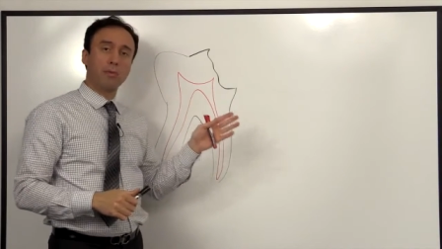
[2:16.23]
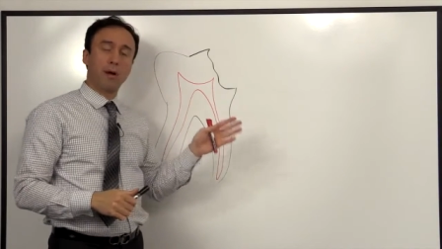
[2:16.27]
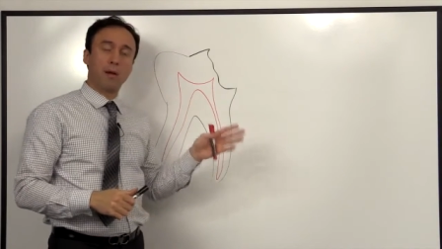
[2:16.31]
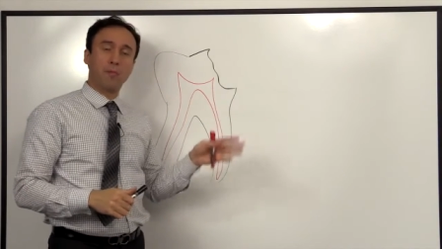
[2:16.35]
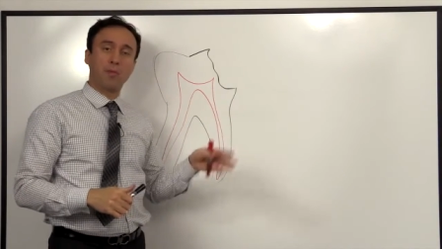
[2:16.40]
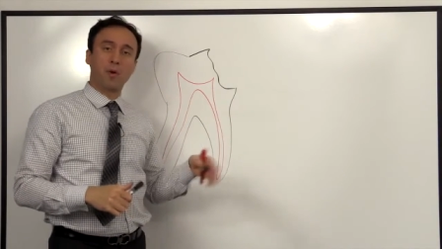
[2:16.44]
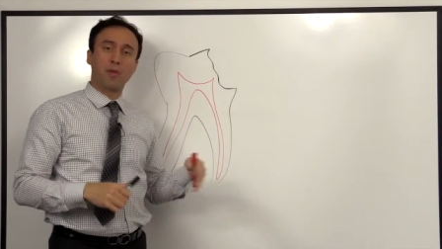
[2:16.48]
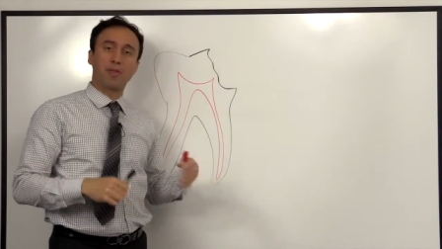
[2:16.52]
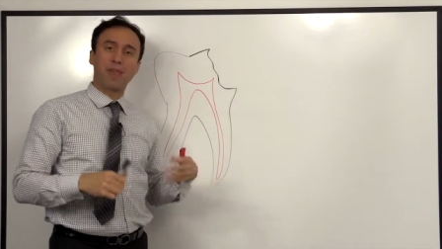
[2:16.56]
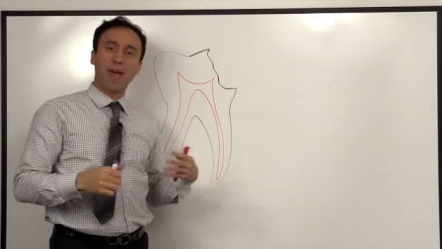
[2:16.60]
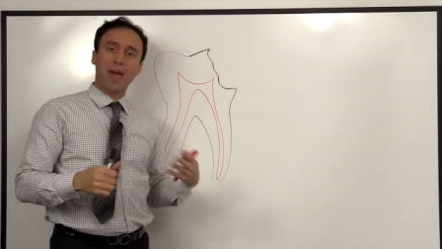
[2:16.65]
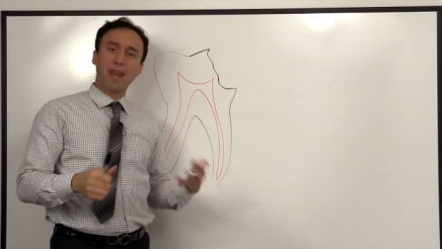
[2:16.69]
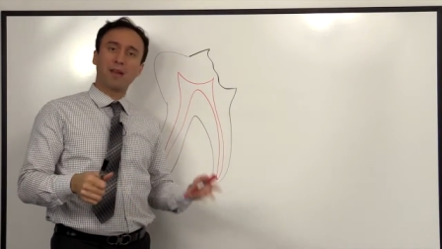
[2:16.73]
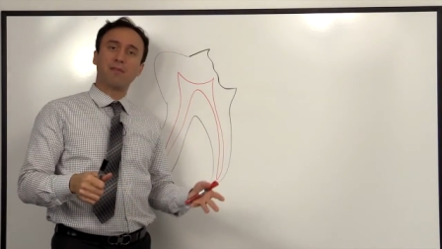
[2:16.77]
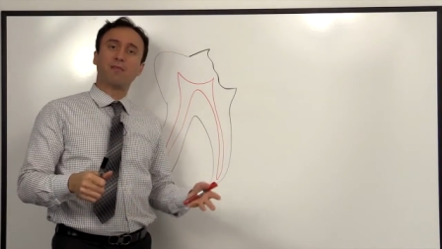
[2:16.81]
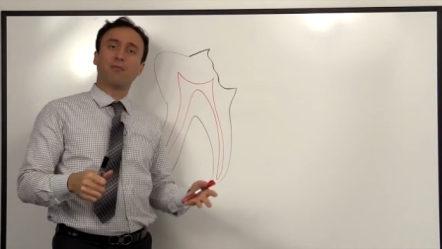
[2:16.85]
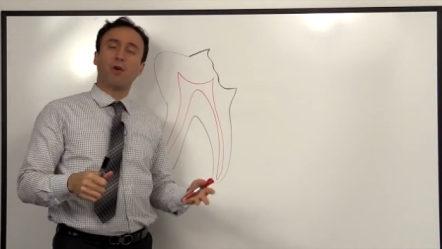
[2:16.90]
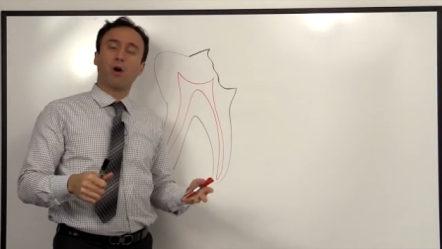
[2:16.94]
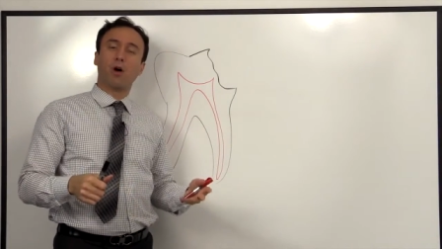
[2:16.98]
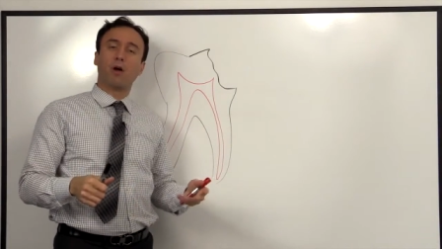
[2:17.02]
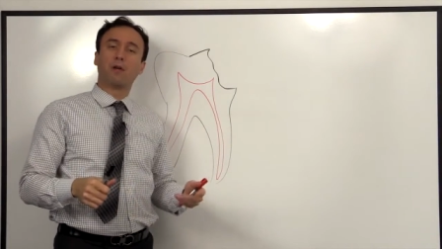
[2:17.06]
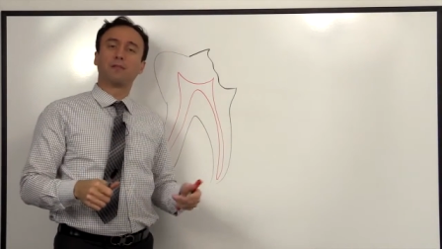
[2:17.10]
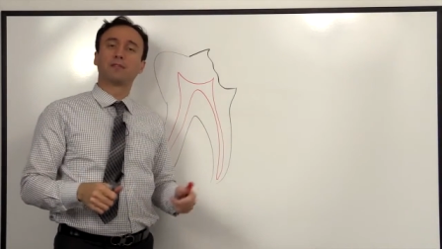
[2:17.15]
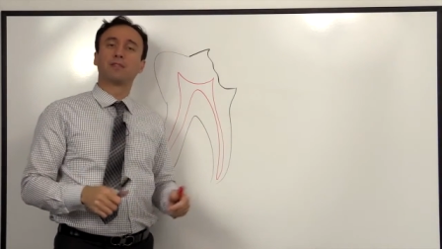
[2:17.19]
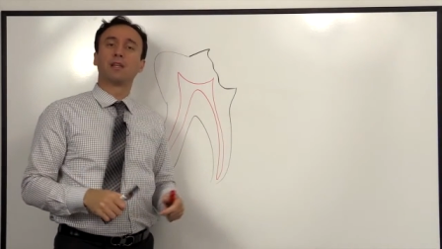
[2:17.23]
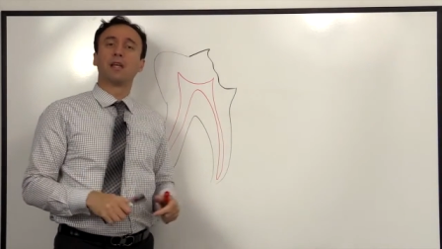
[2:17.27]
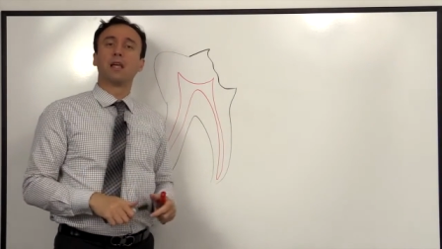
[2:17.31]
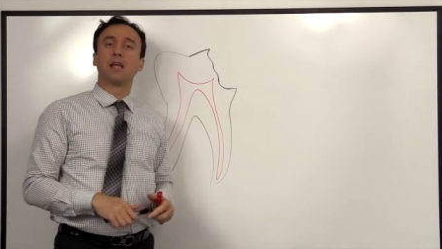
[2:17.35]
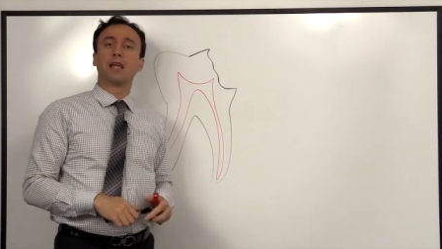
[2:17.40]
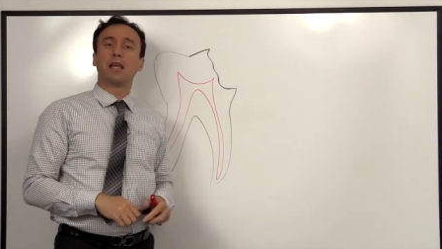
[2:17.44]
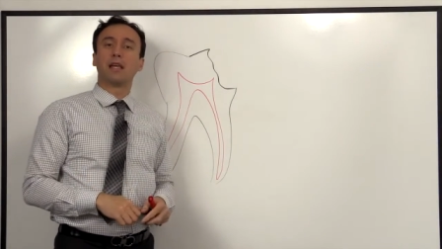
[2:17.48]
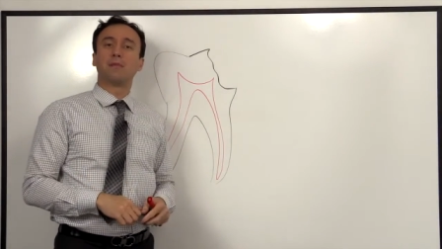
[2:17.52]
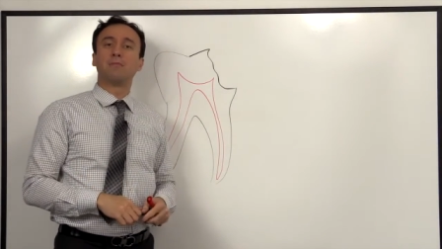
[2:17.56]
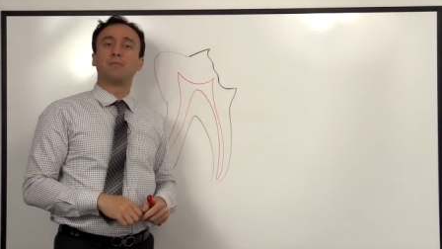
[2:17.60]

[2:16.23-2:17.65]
And what that involves, it